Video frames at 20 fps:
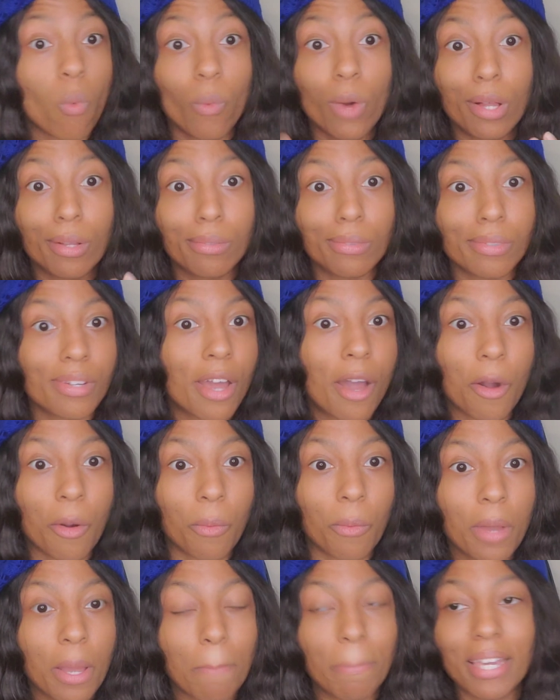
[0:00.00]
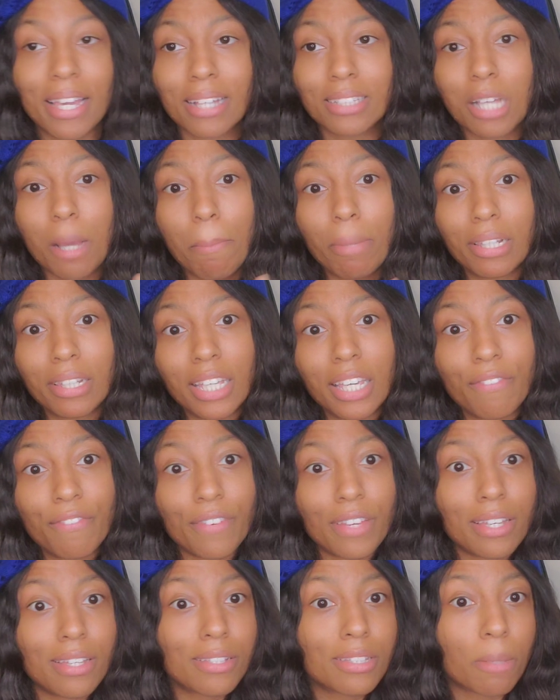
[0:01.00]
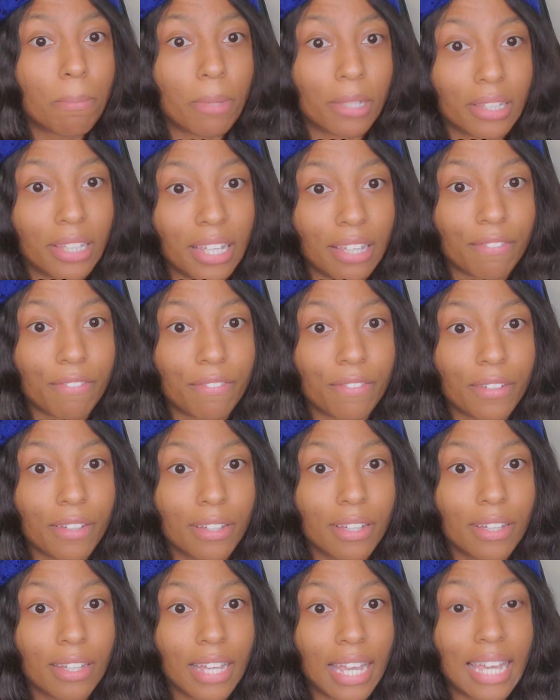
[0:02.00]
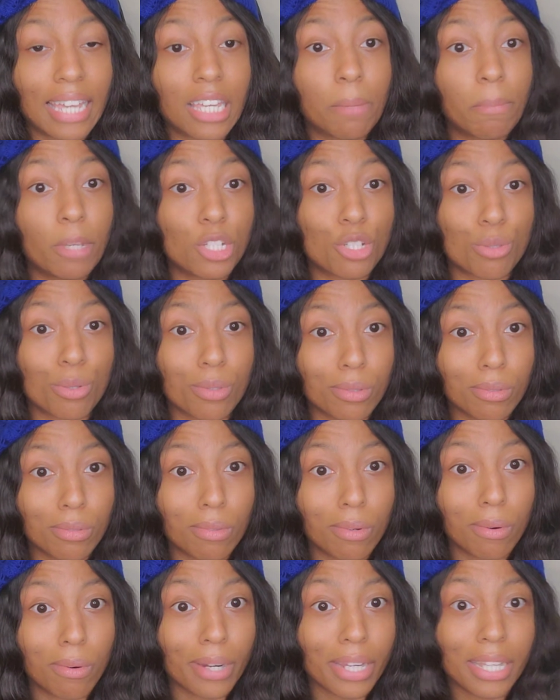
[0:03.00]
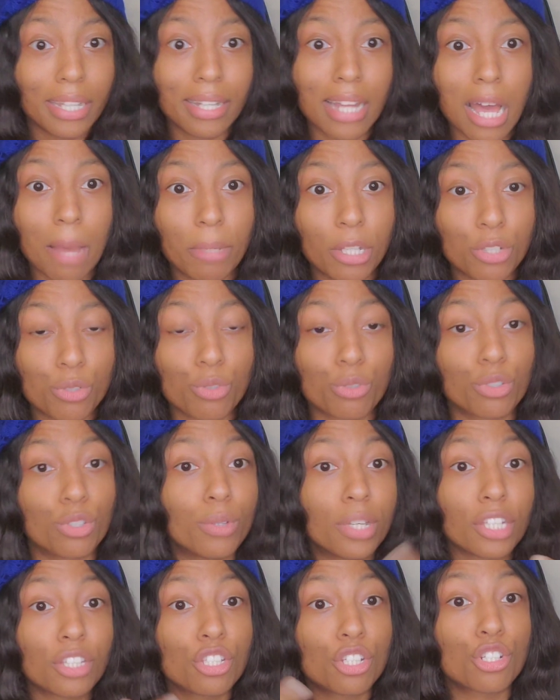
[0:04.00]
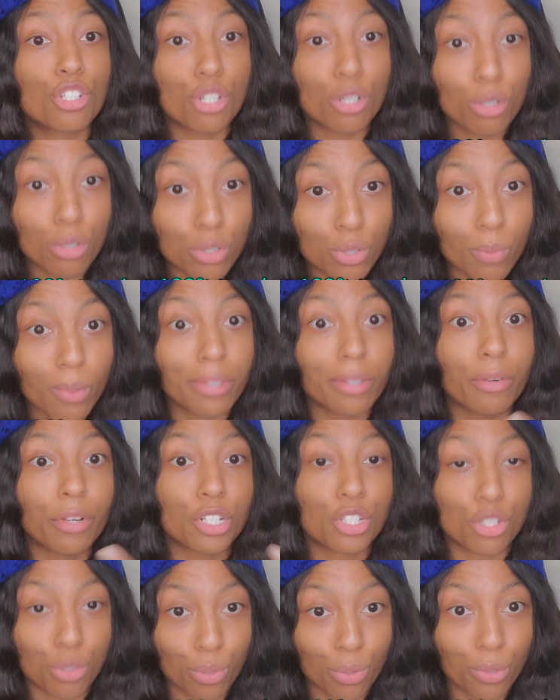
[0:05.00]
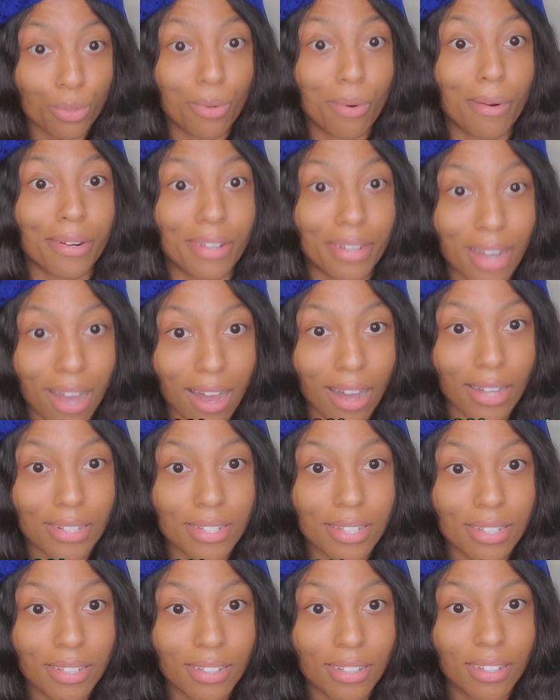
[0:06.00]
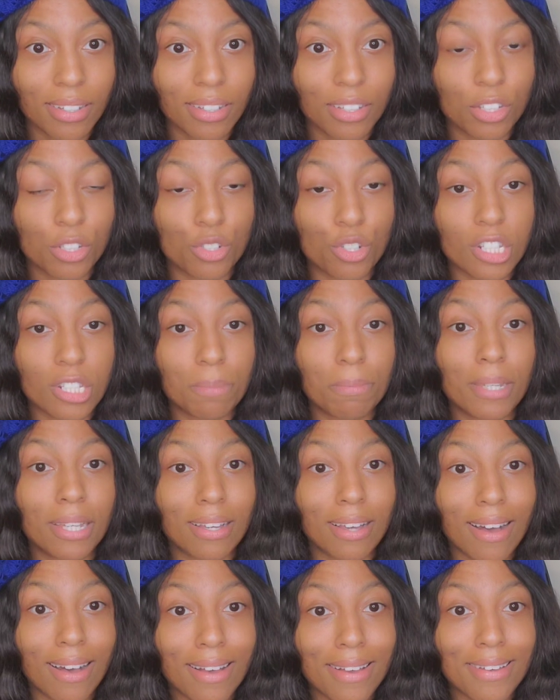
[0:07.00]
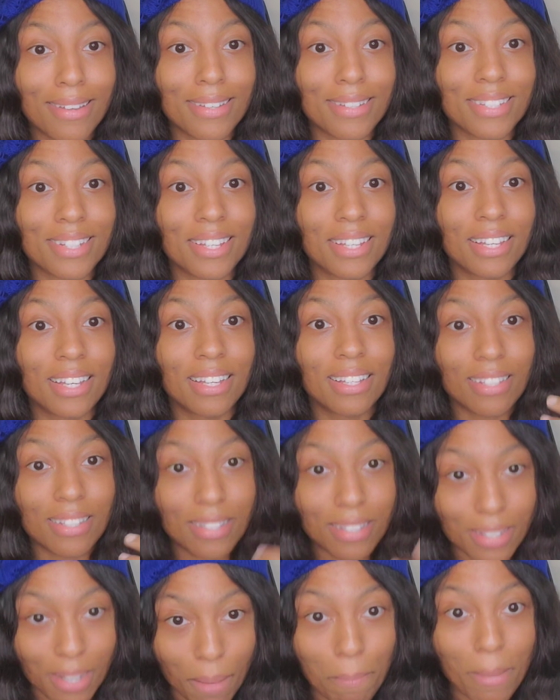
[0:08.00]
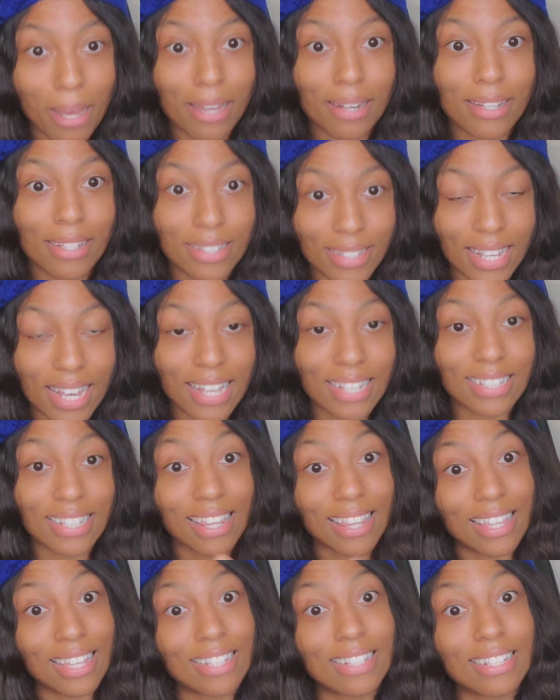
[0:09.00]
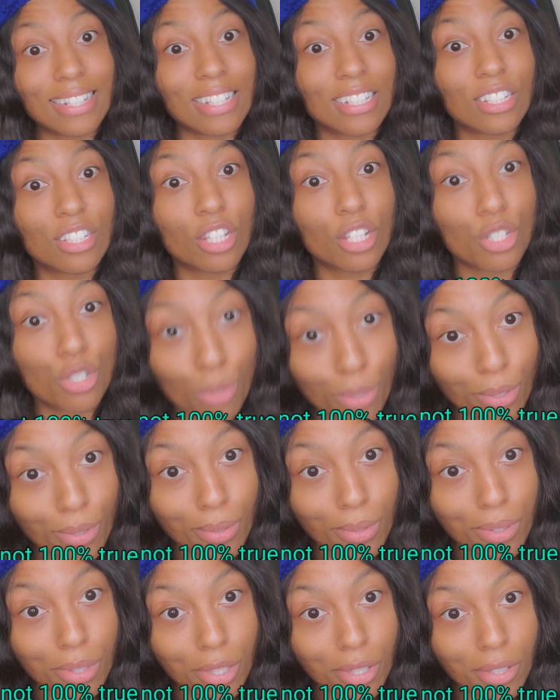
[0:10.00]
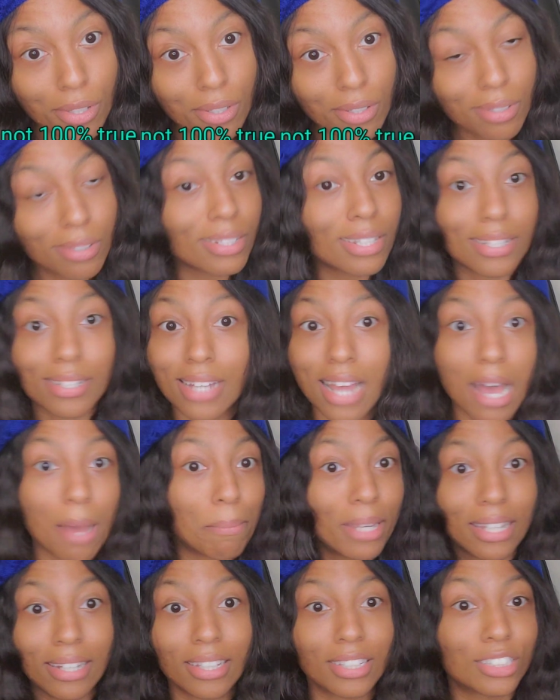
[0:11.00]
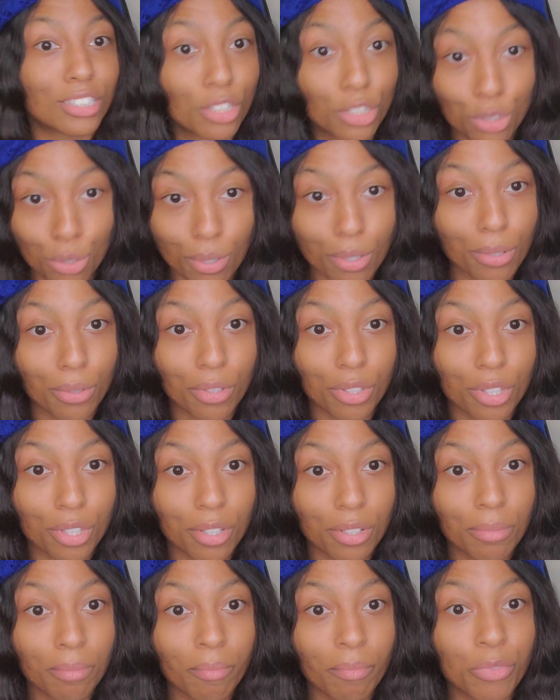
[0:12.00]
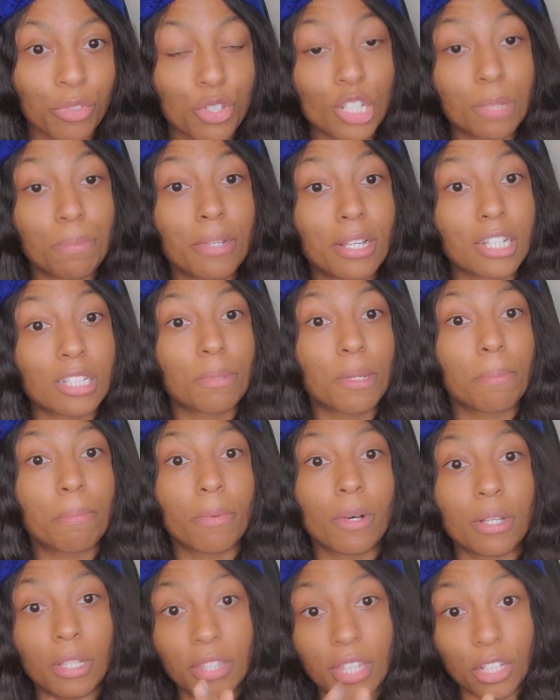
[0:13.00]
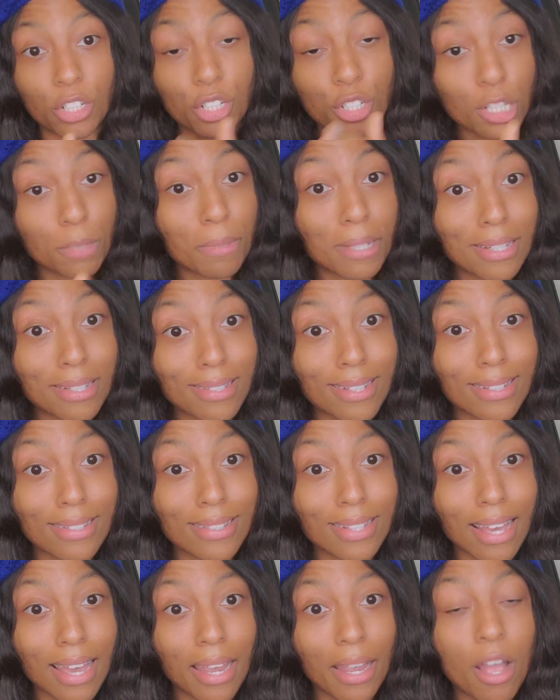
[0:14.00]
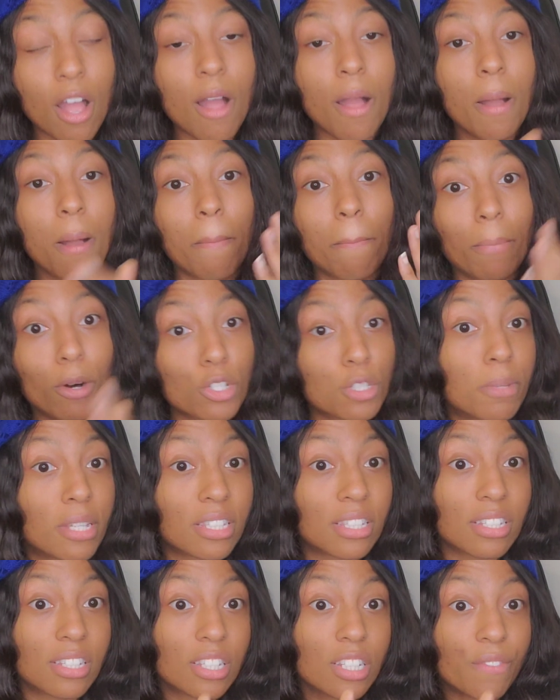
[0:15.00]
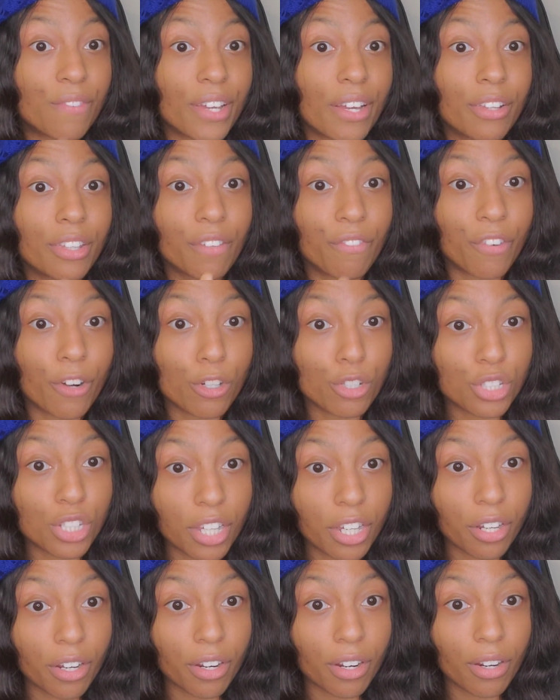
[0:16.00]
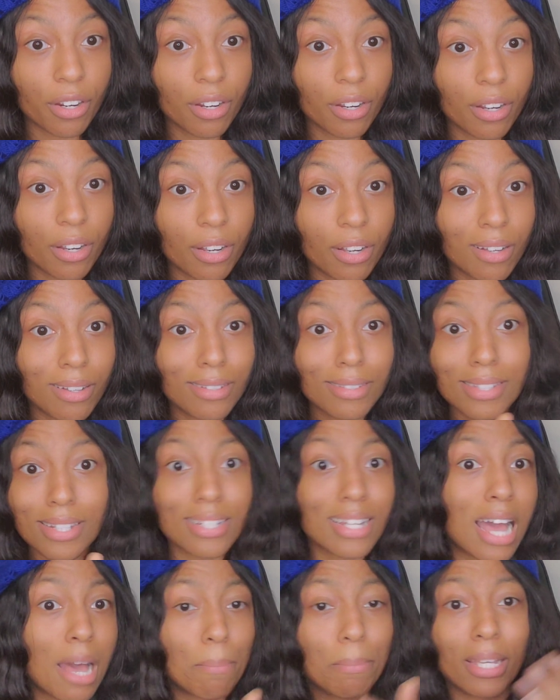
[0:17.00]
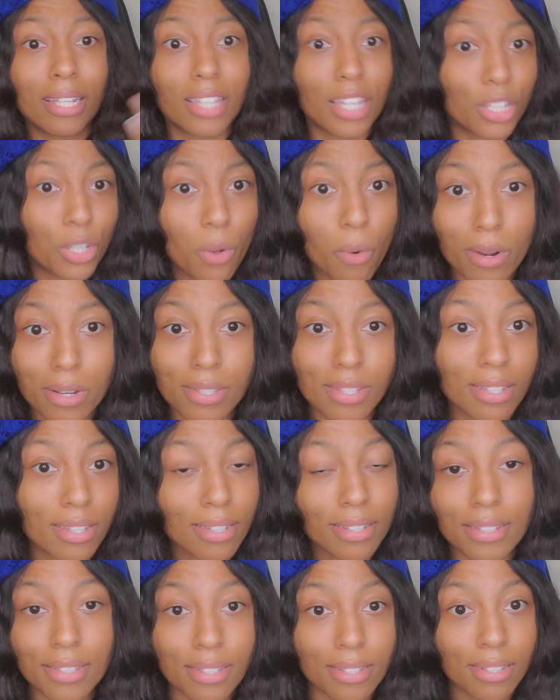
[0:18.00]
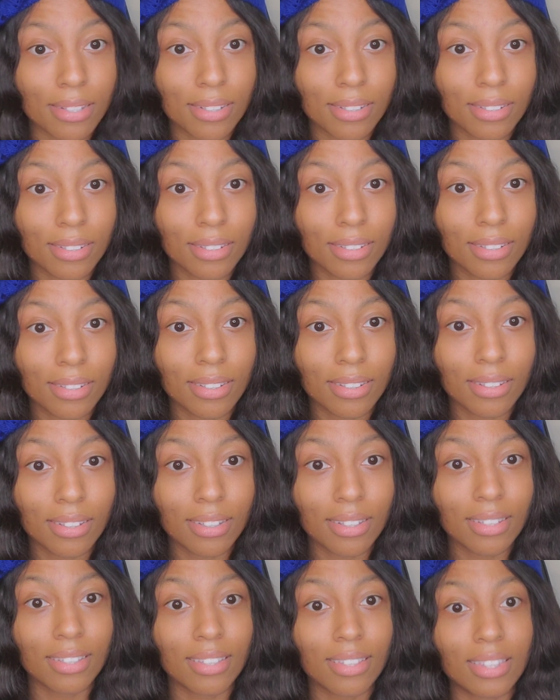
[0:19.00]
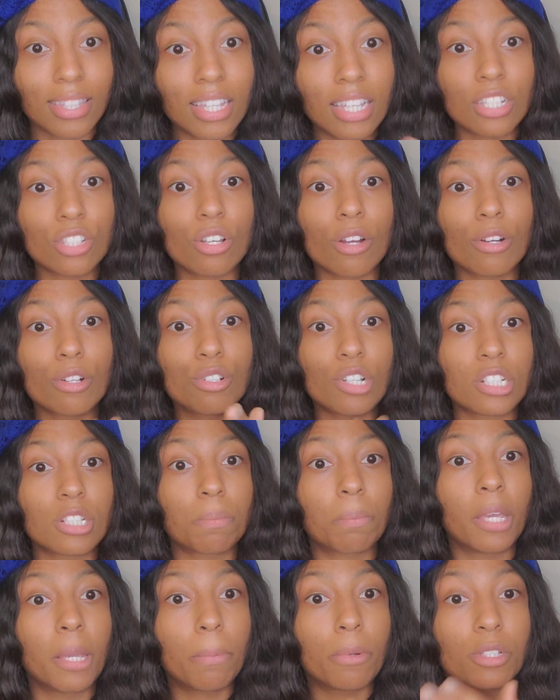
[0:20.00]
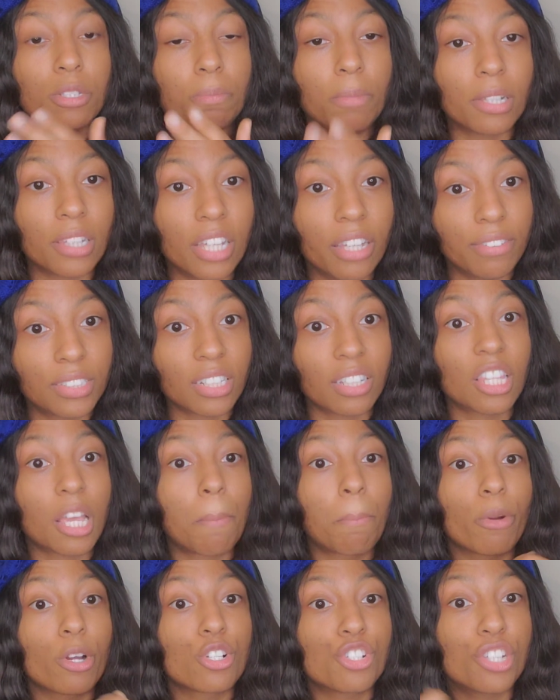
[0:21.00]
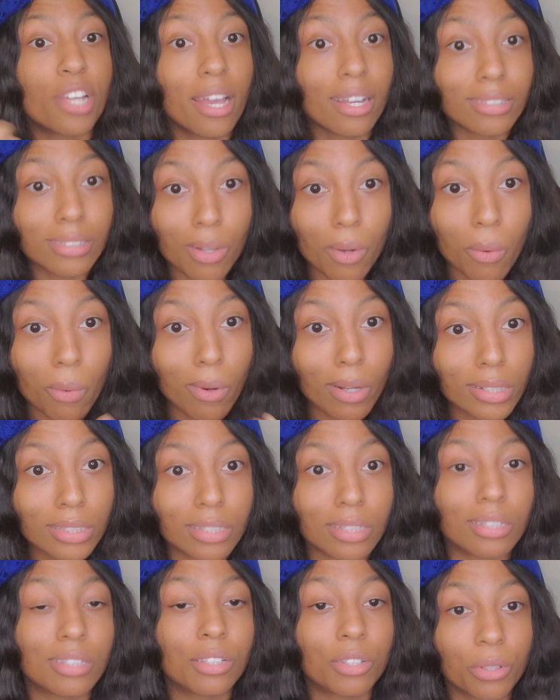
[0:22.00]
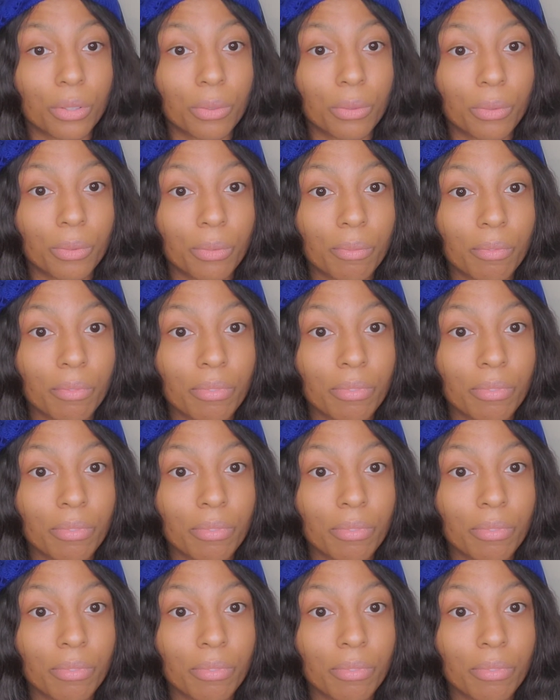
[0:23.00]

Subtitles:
Well, no, because a belief is a belief. It can be true or it cannot be true. You get to choose whether it's true or not. Just because somebody says this is the truth does not mean it's the truth. Just because they say most businesses fail in the first year does not mean that yours is. These are just people's beliefs that they project onto you.